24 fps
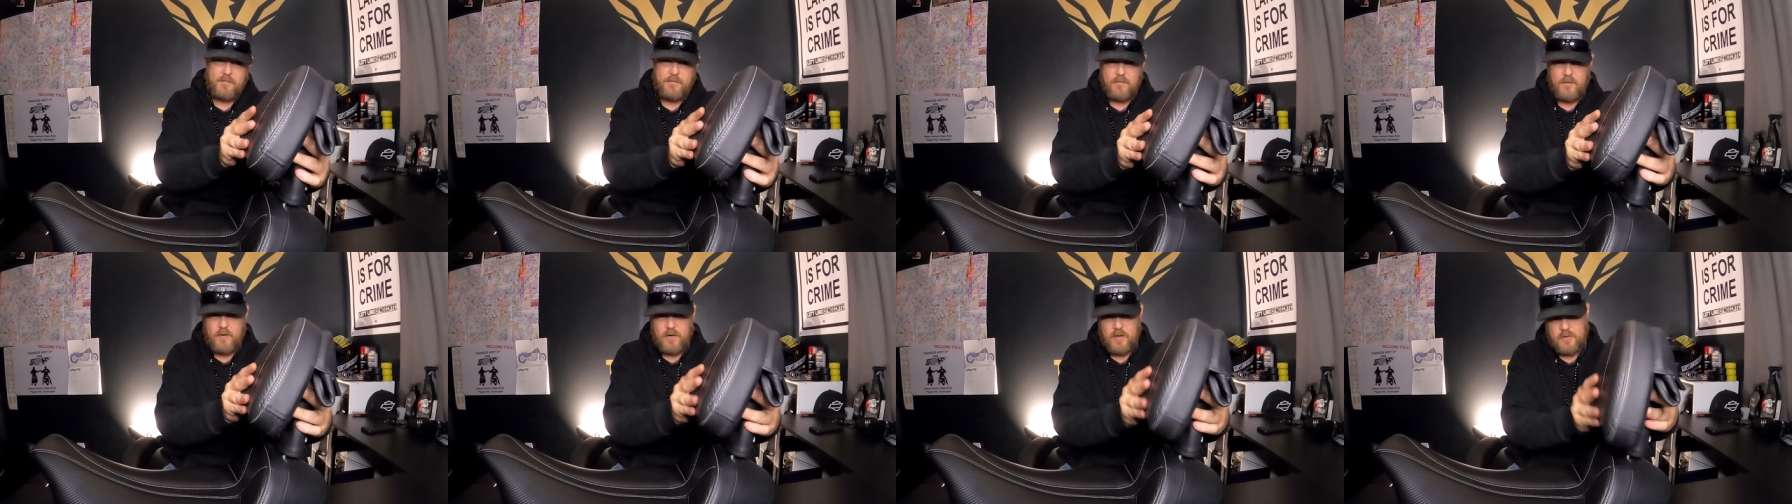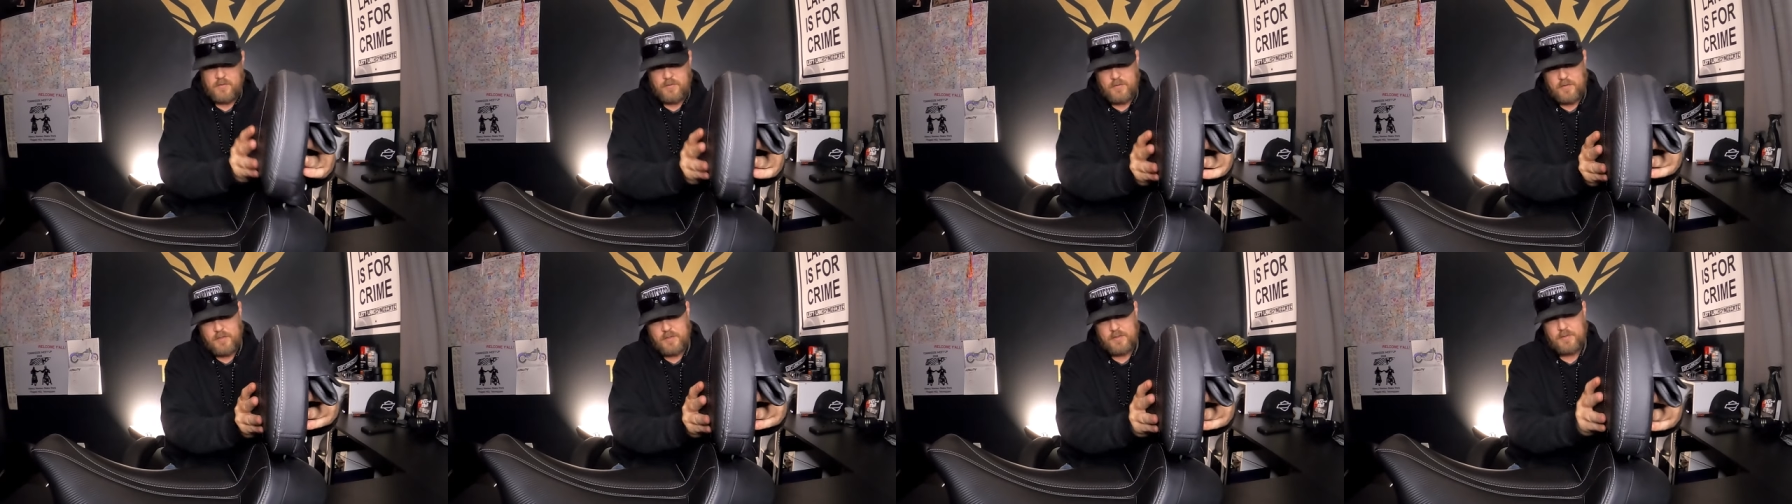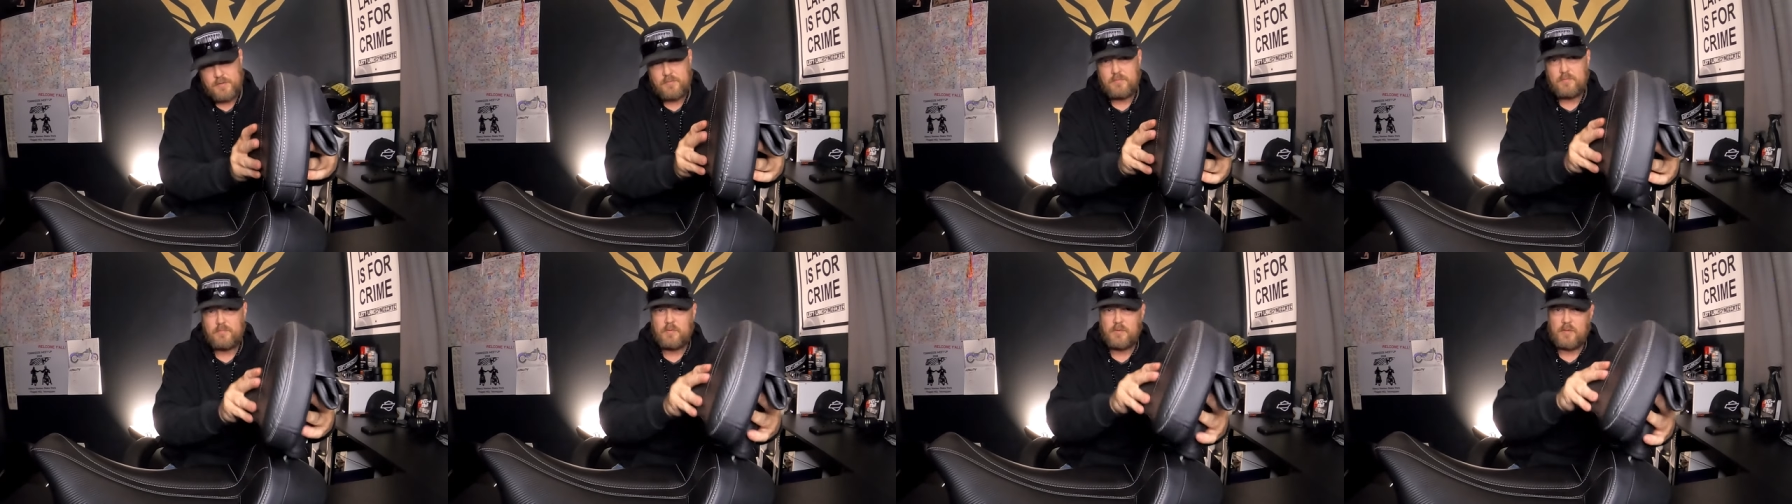far
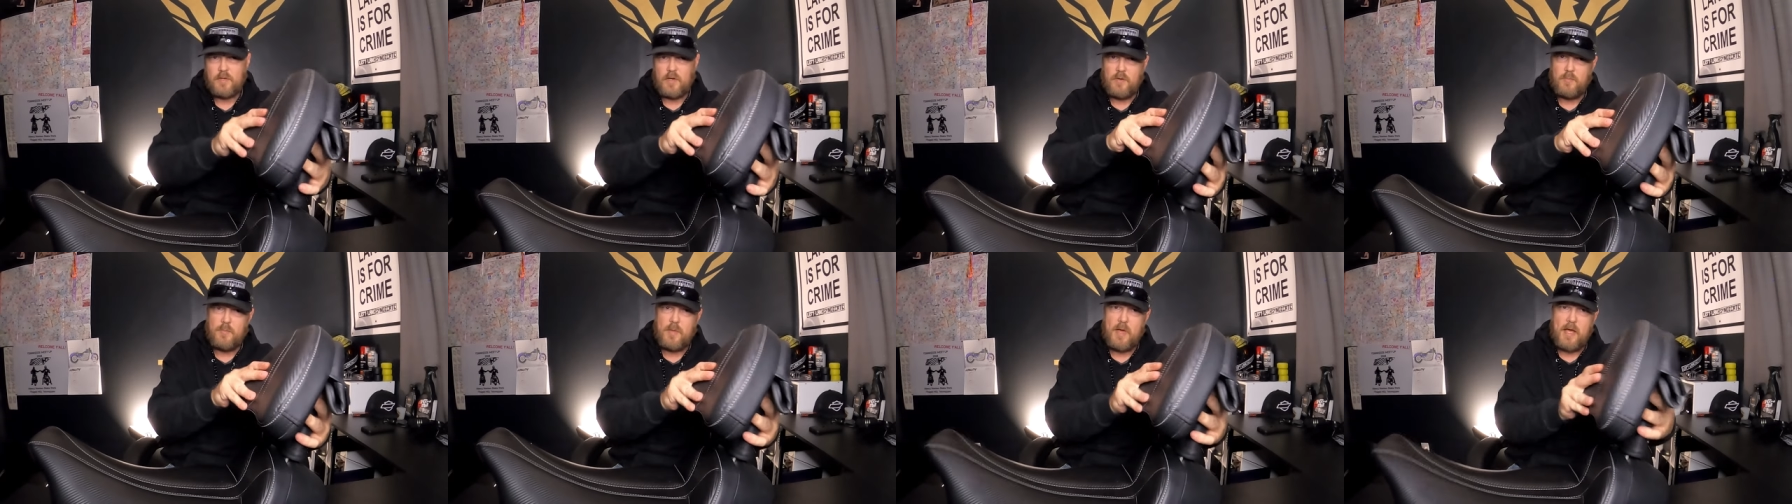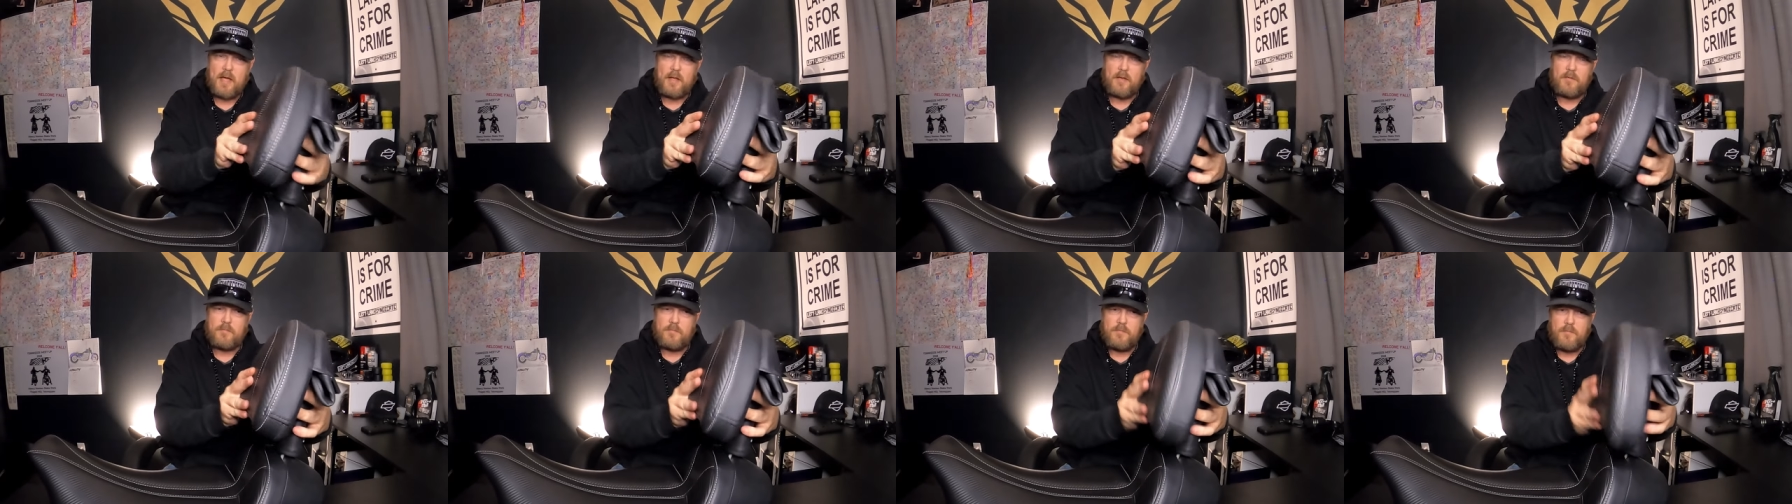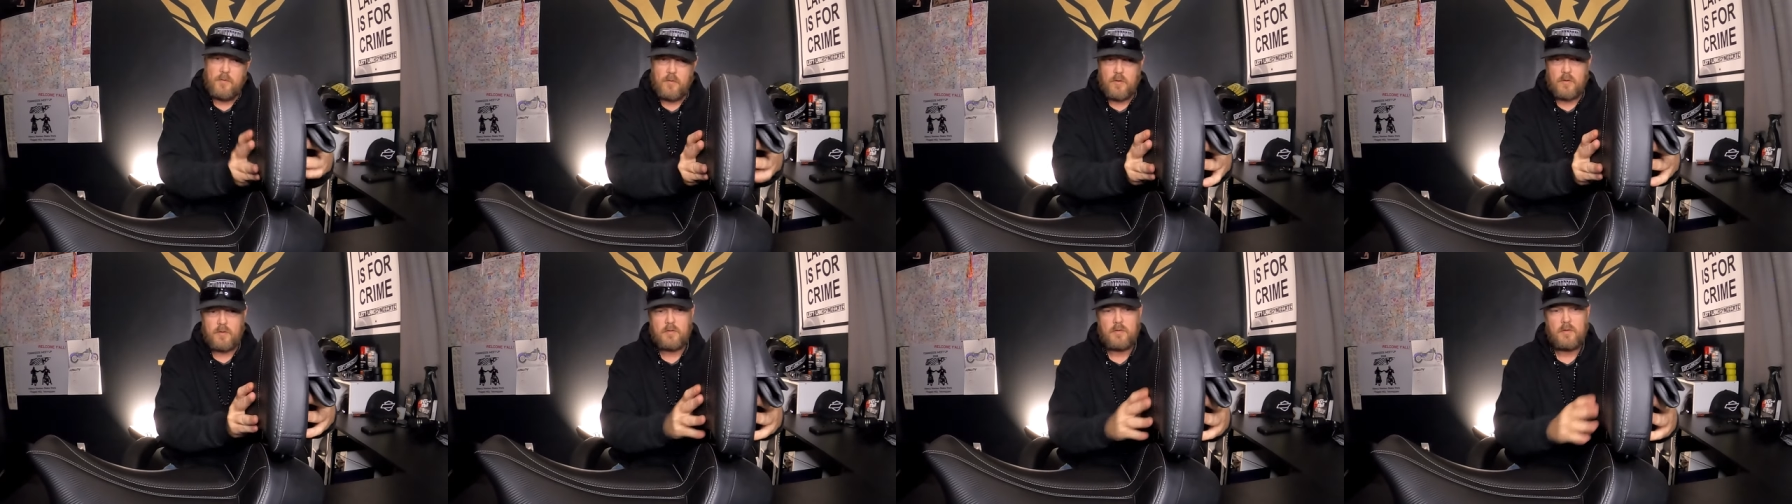this will go back and
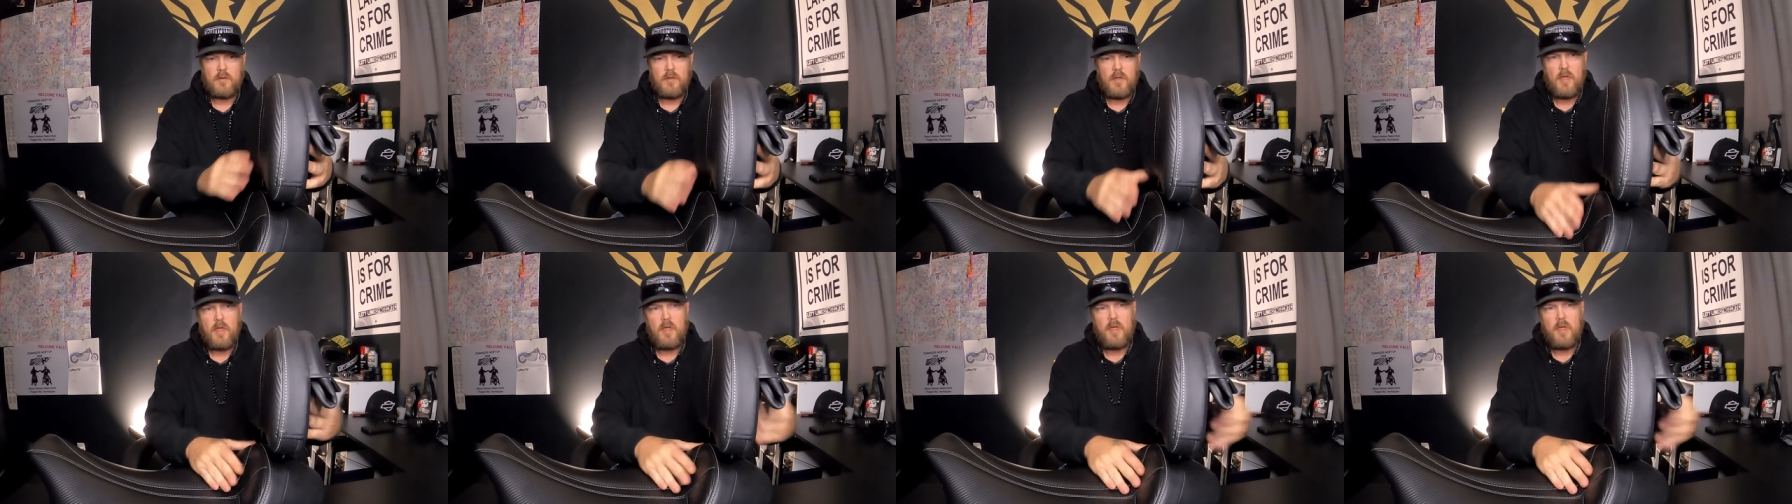forth.